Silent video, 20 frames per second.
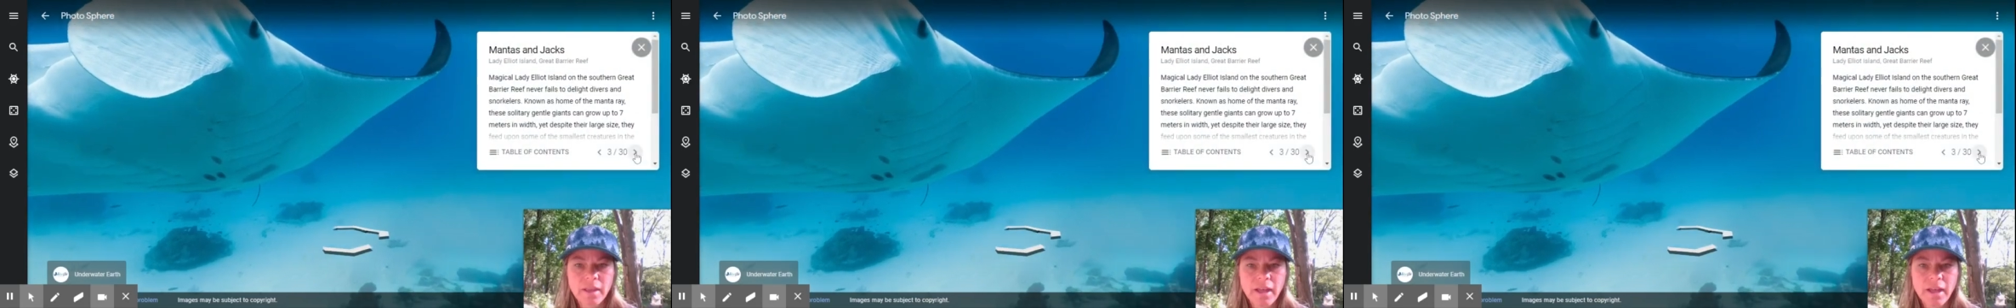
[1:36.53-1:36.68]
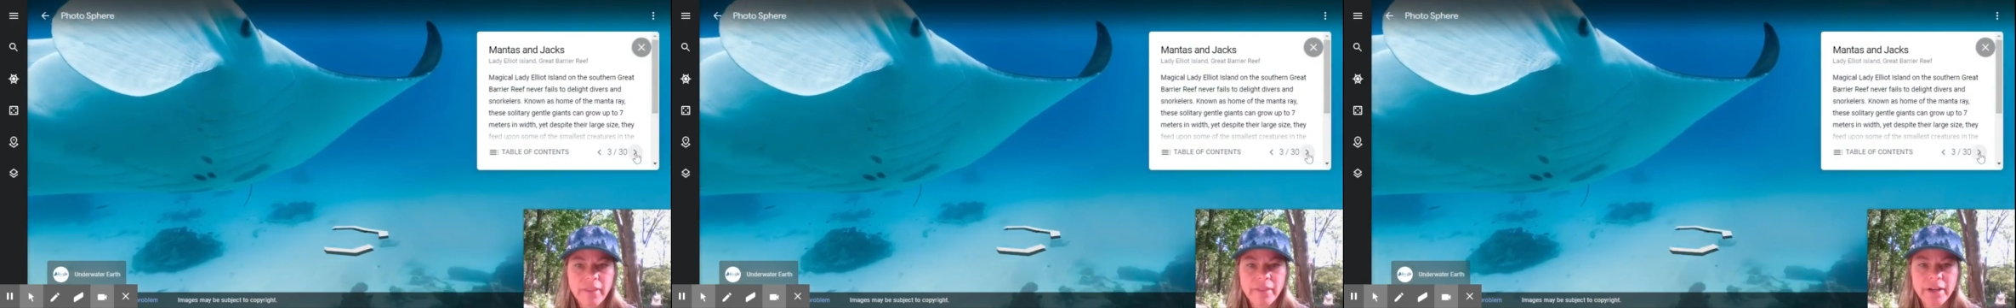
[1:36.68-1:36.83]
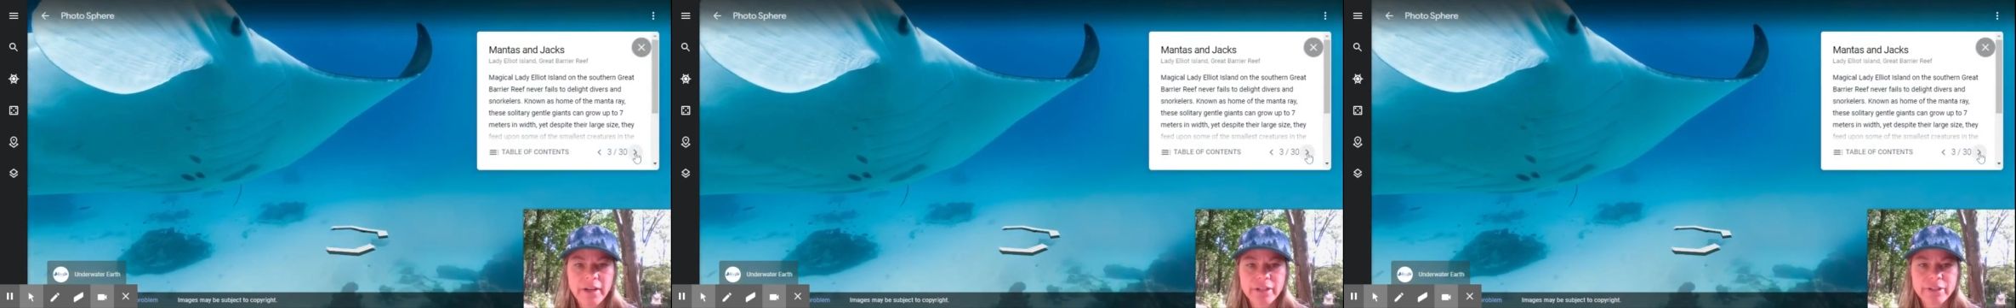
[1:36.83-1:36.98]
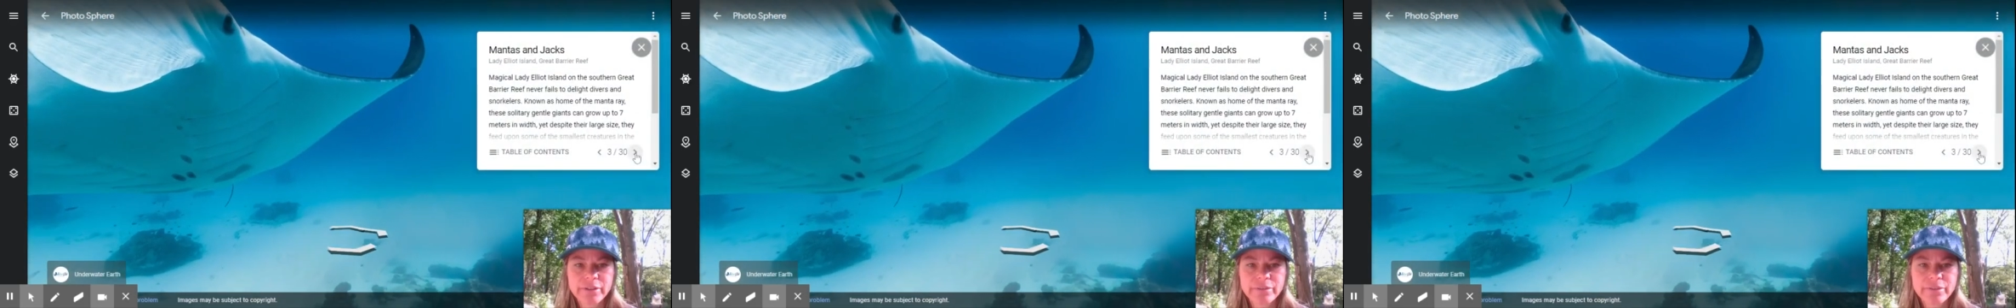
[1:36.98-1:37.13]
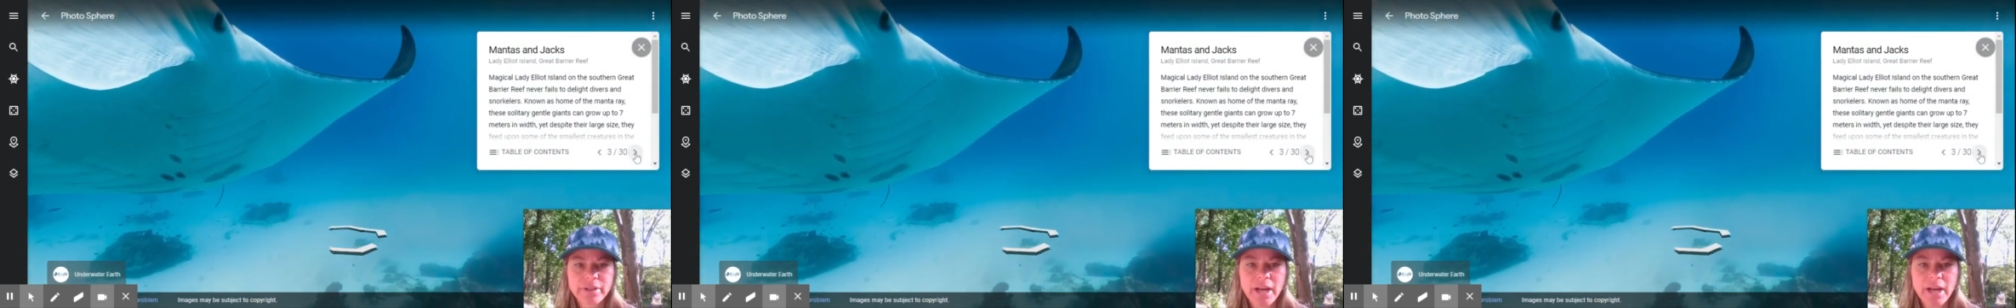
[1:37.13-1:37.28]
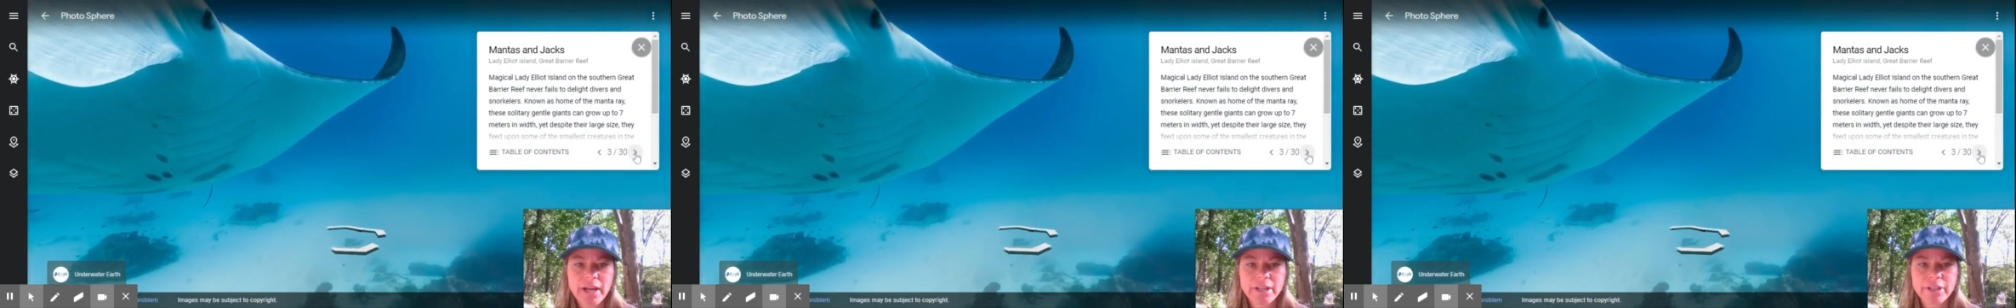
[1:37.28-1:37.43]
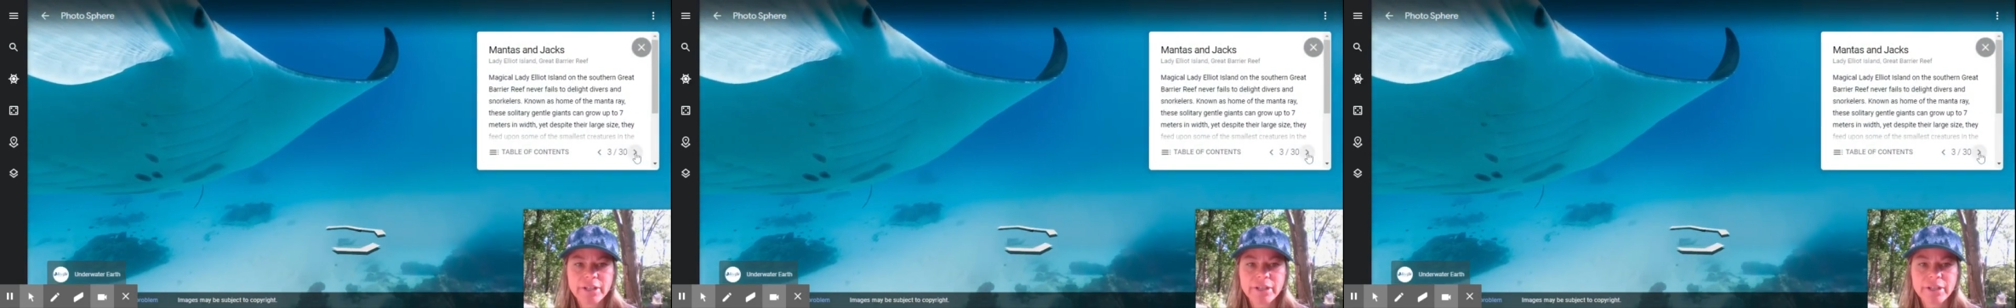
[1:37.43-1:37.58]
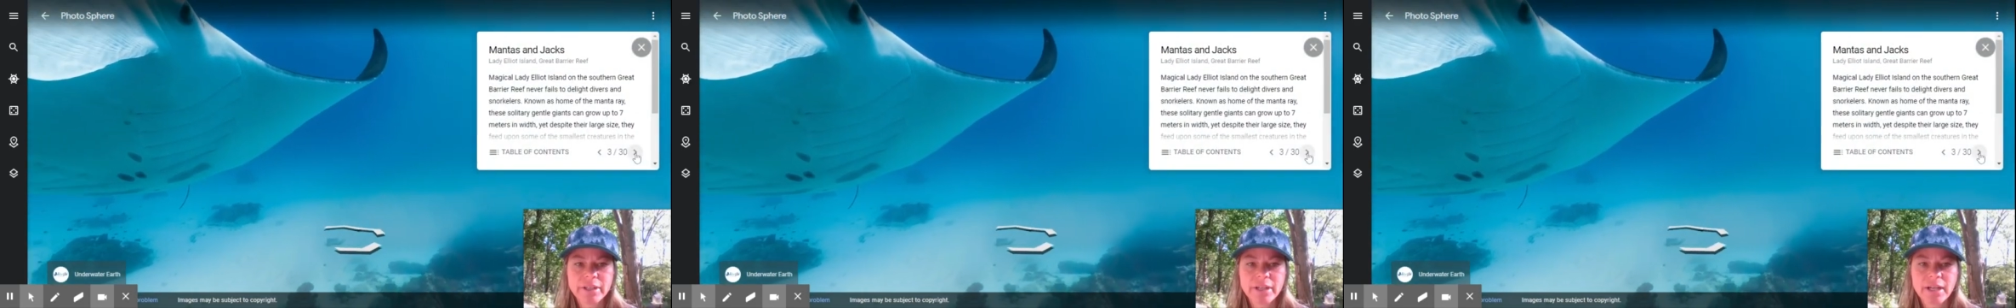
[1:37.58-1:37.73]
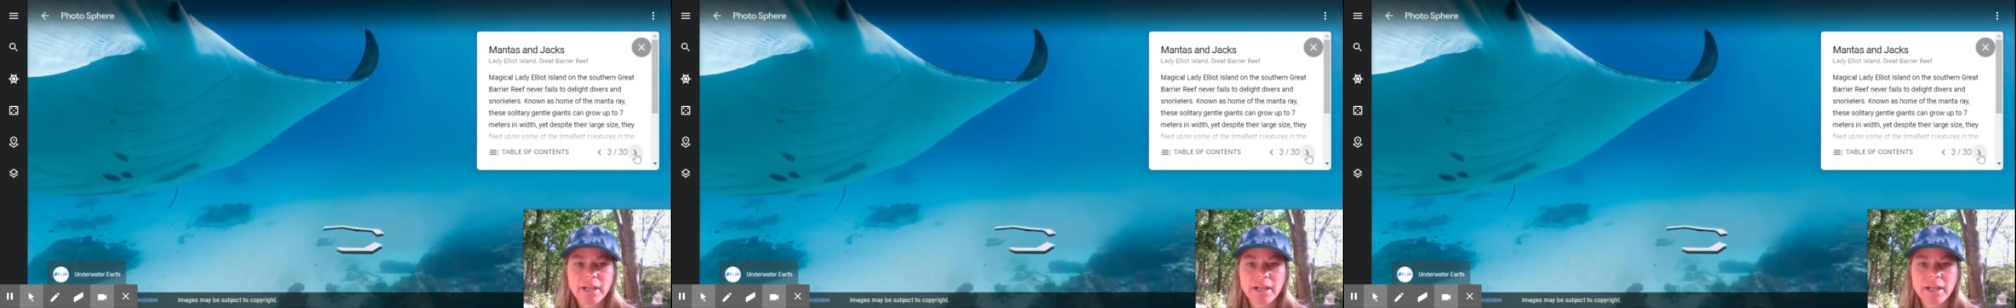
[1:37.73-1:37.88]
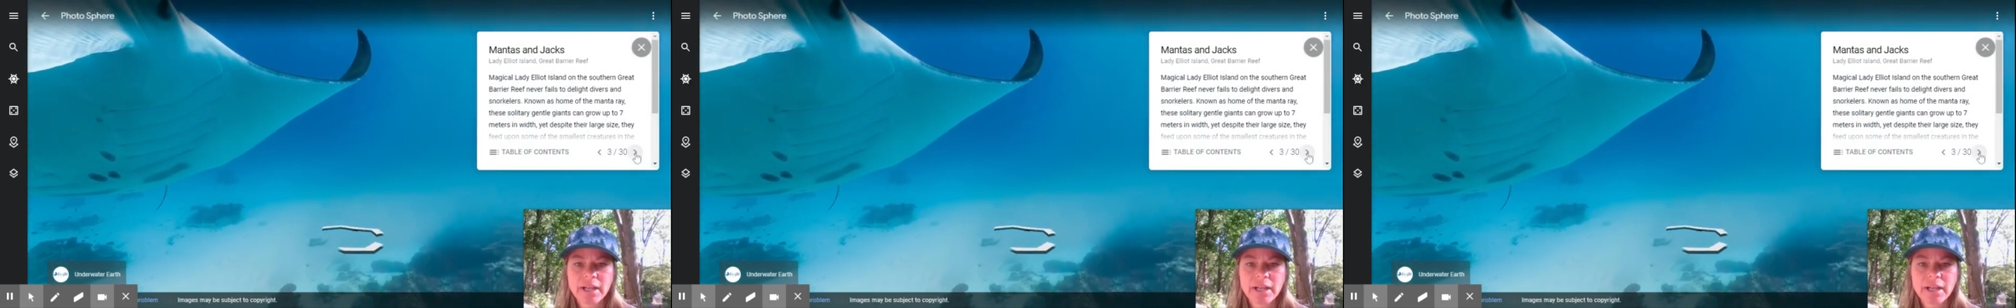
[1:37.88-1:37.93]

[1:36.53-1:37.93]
And there you've got your